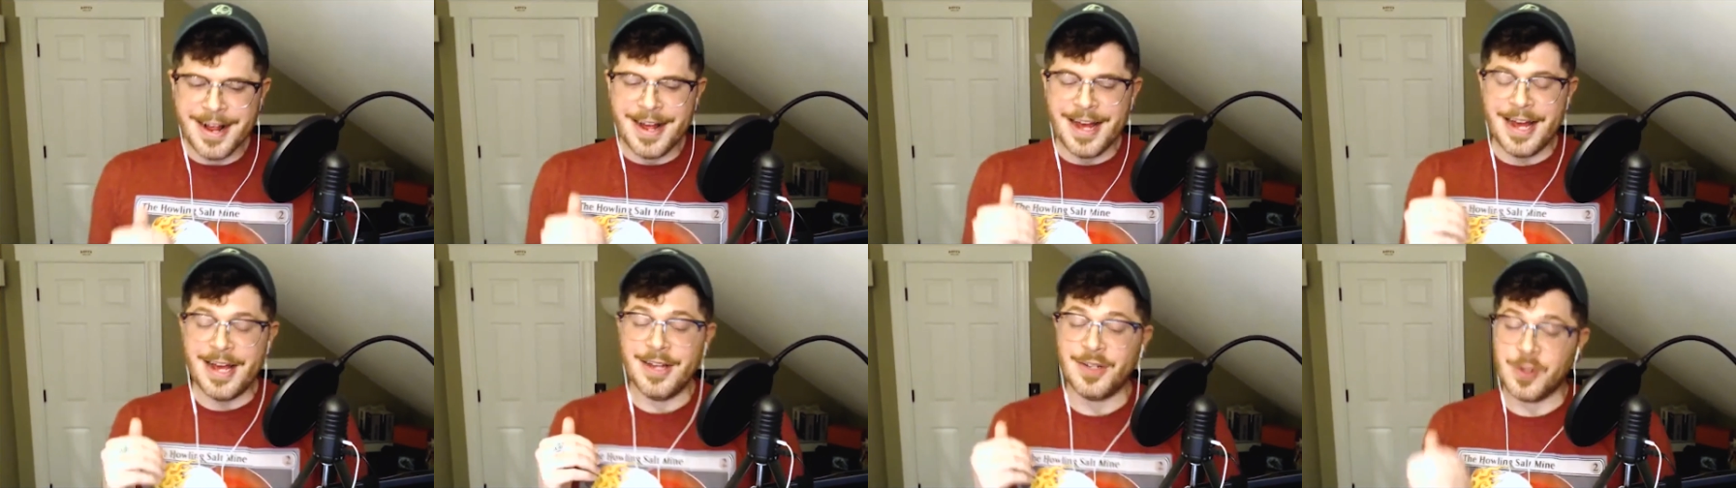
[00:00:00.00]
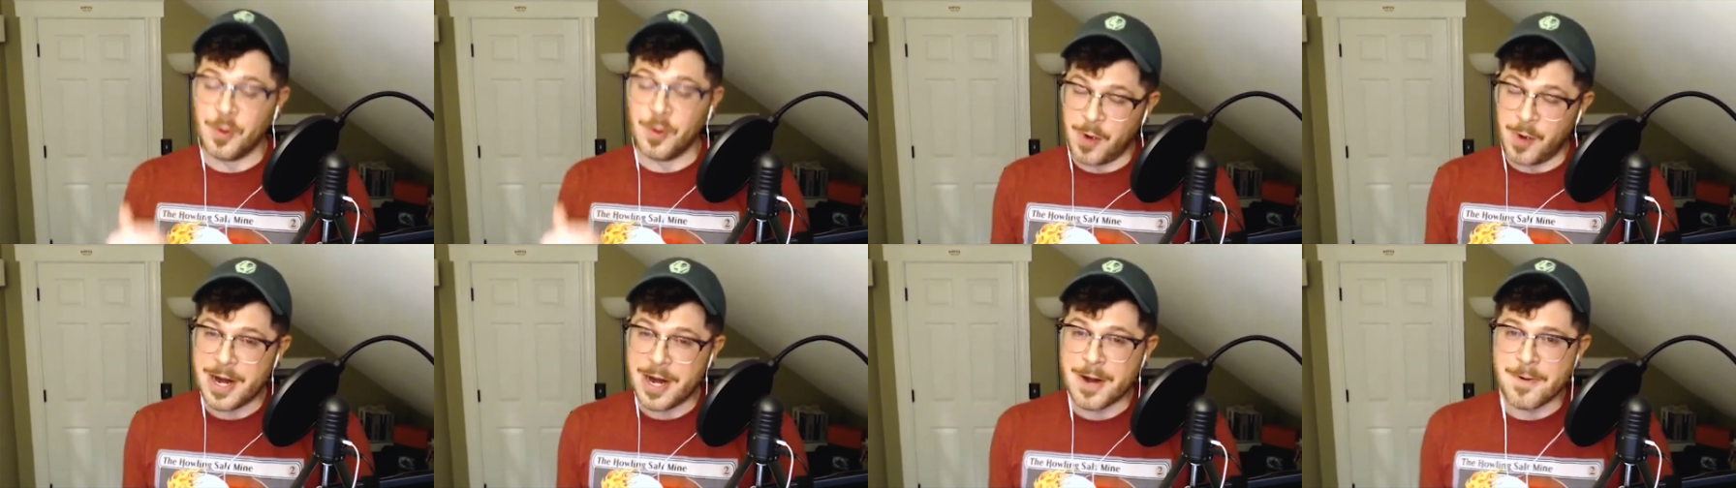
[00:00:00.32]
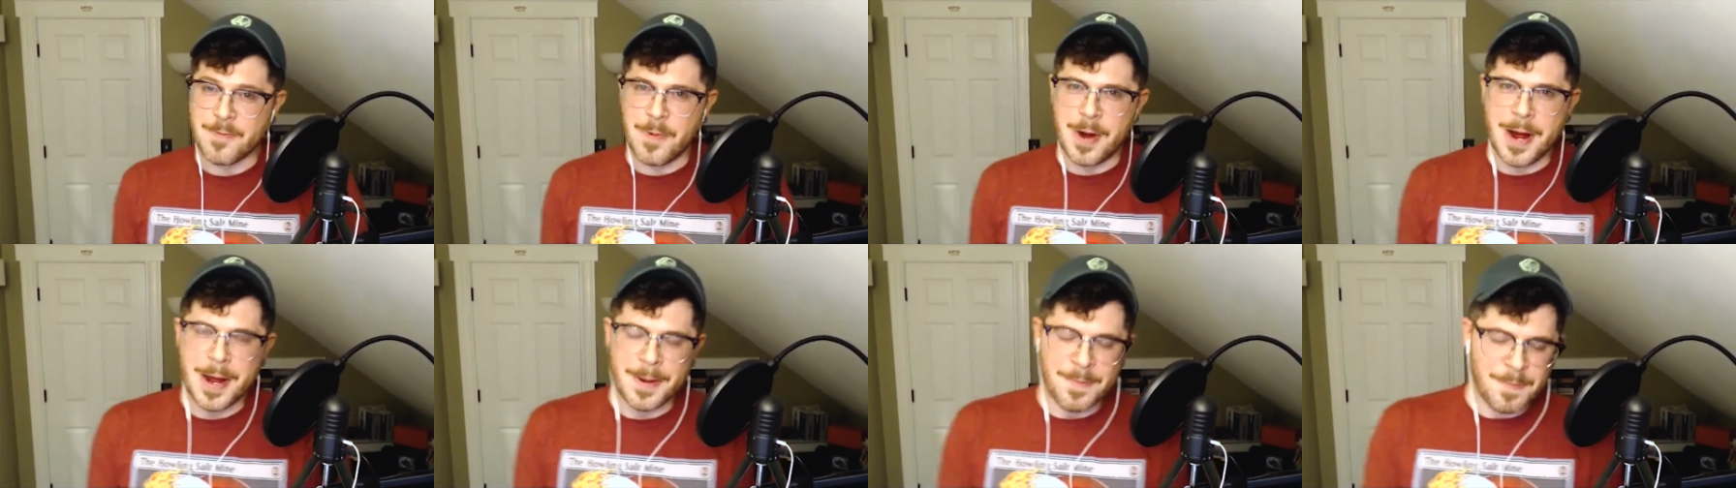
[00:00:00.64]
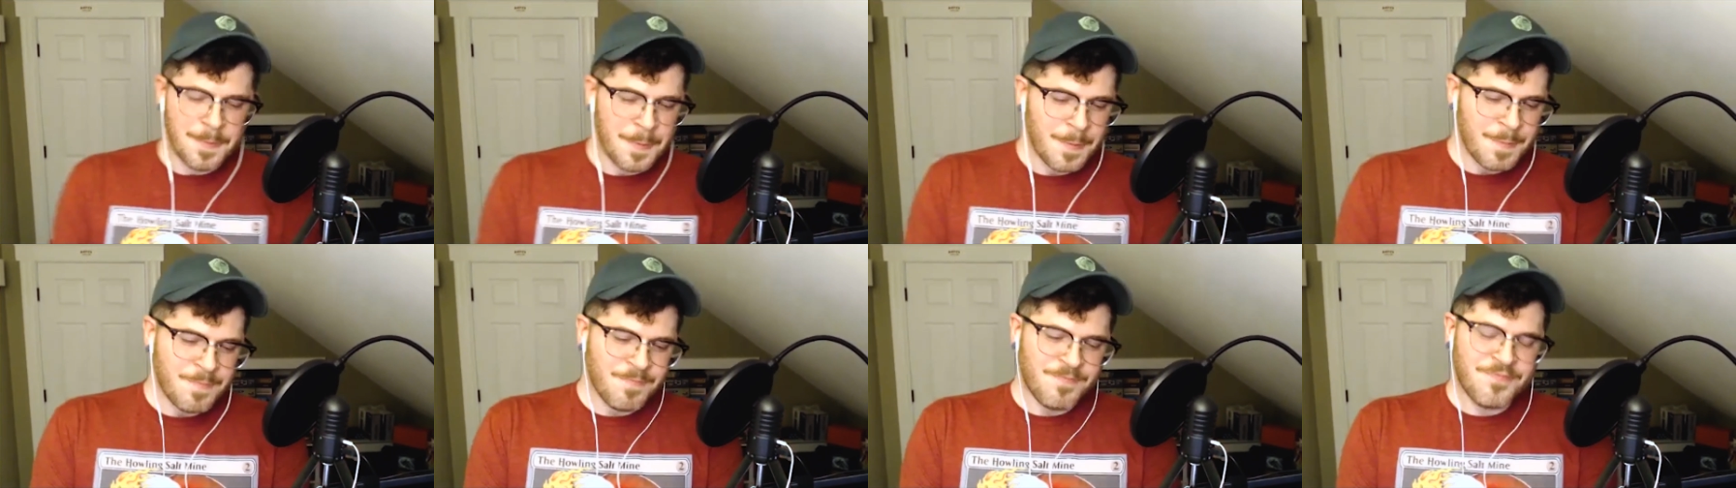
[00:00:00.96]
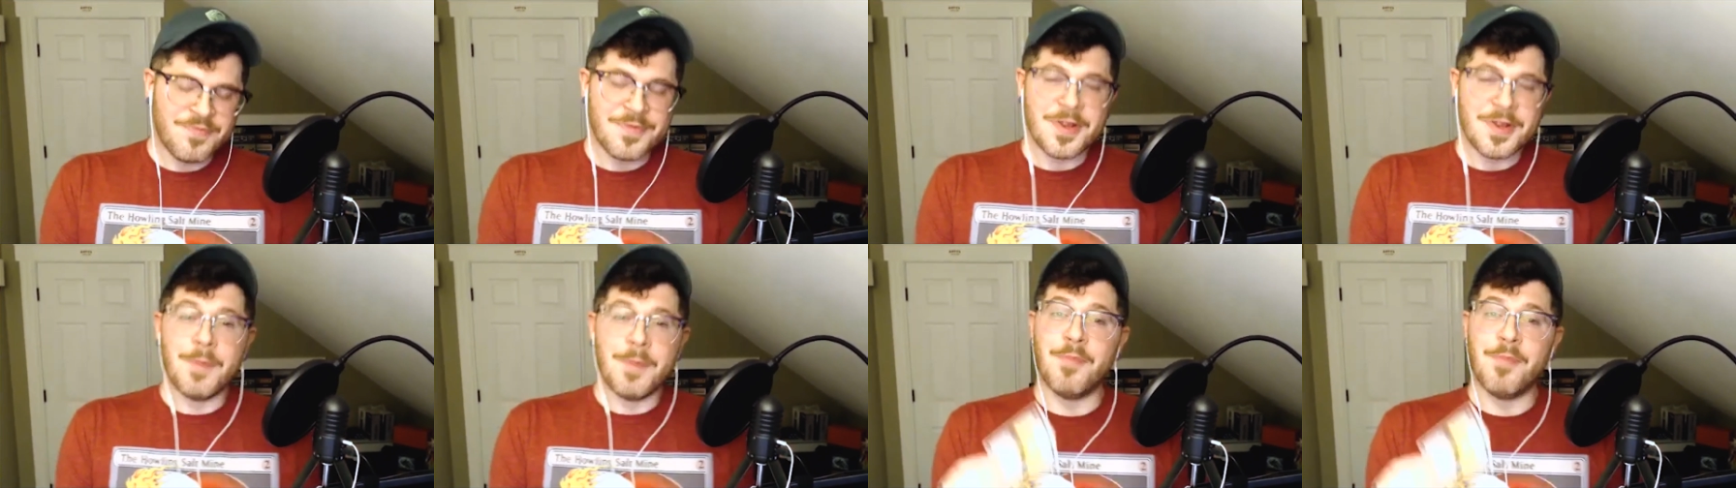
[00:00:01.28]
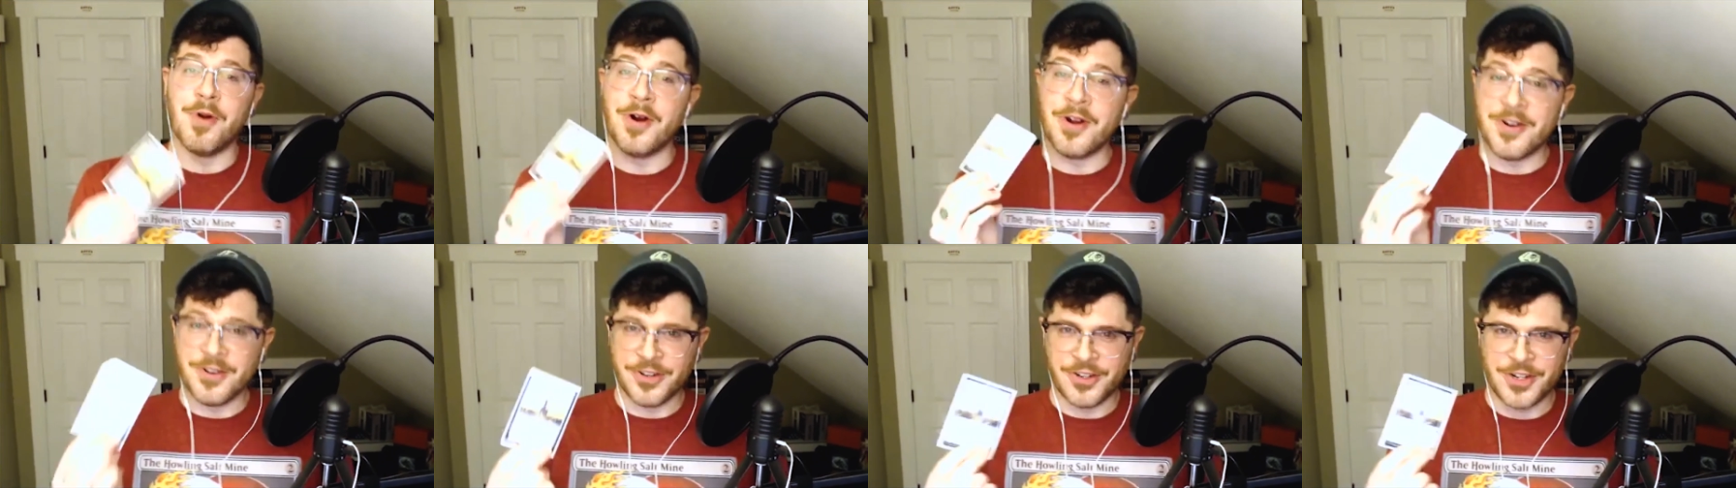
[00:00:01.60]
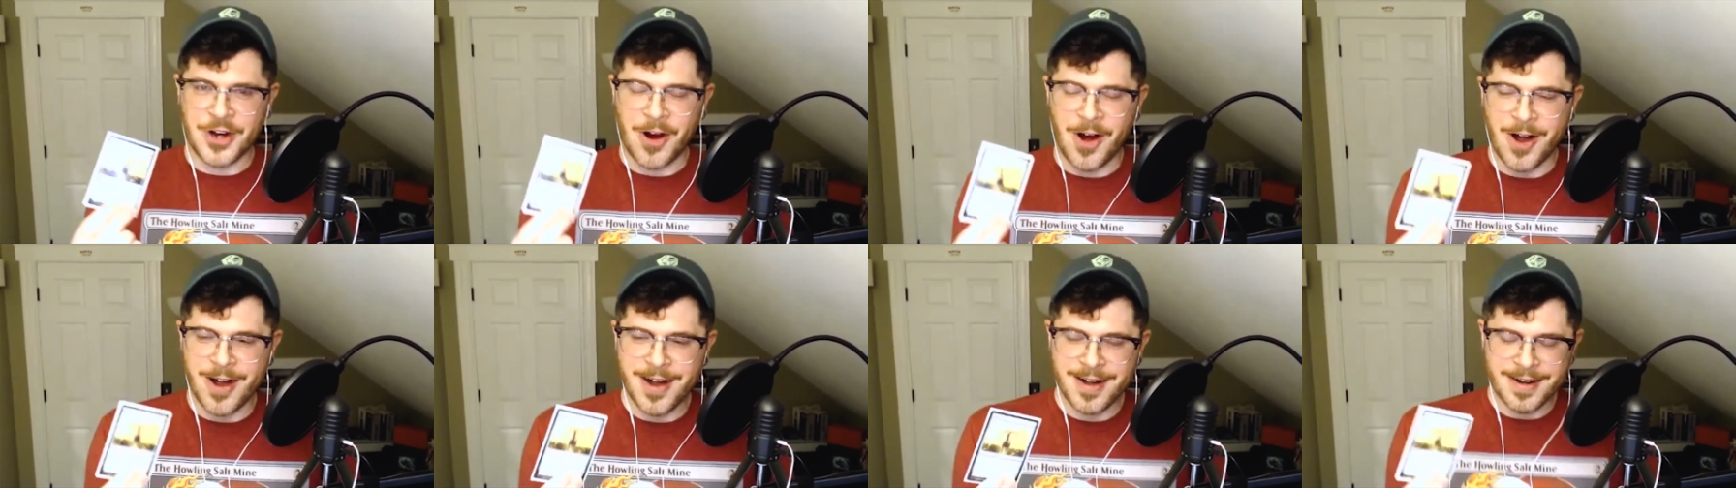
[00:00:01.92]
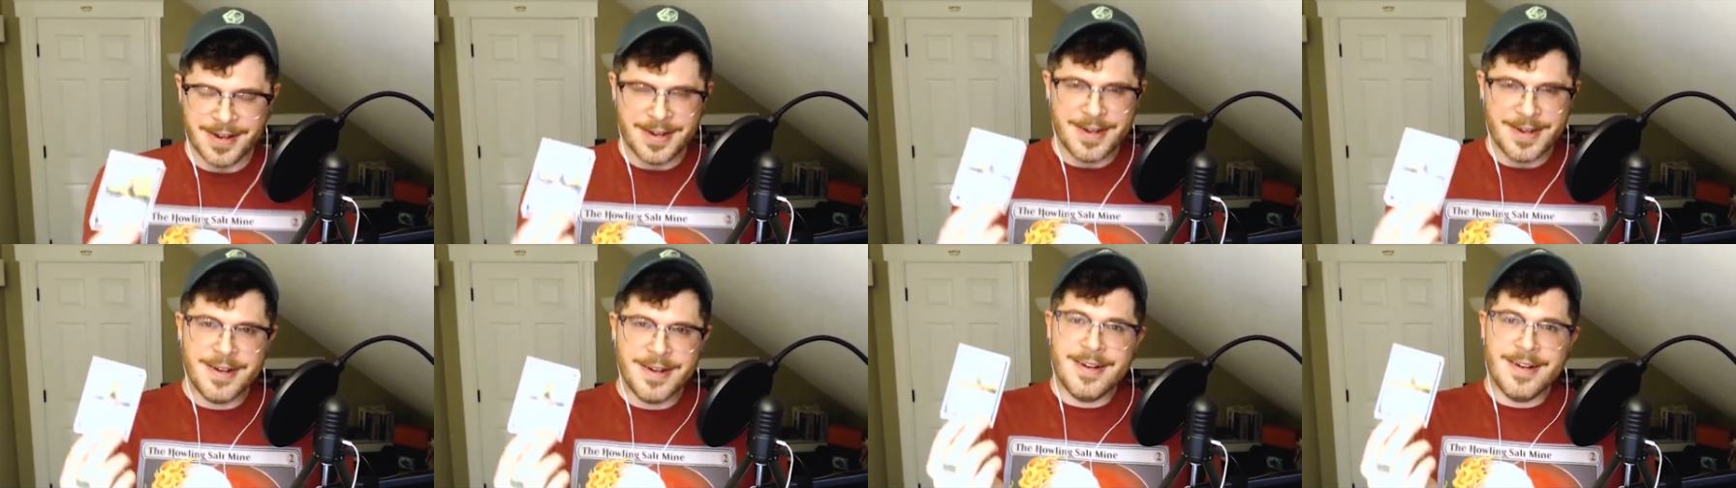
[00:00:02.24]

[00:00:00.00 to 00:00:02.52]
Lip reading: is a weird one. Burnished Heart,